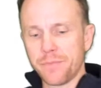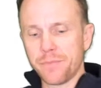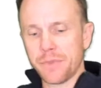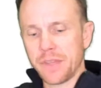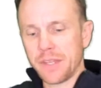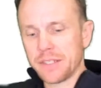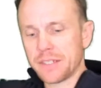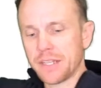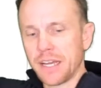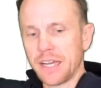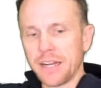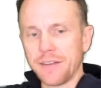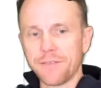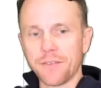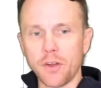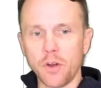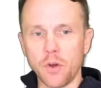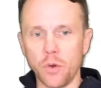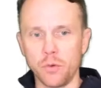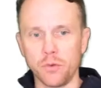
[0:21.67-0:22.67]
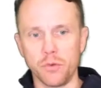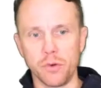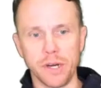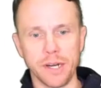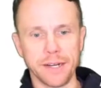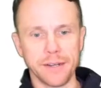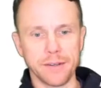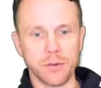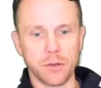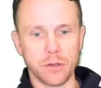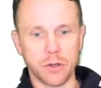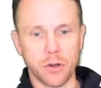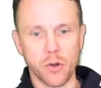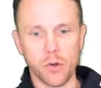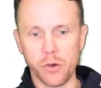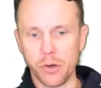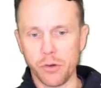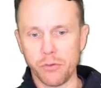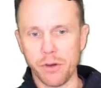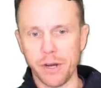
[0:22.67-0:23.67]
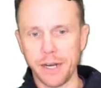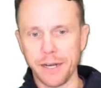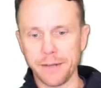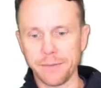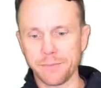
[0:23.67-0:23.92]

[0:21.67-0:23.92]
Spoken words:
this kind of code ring or a coder ring.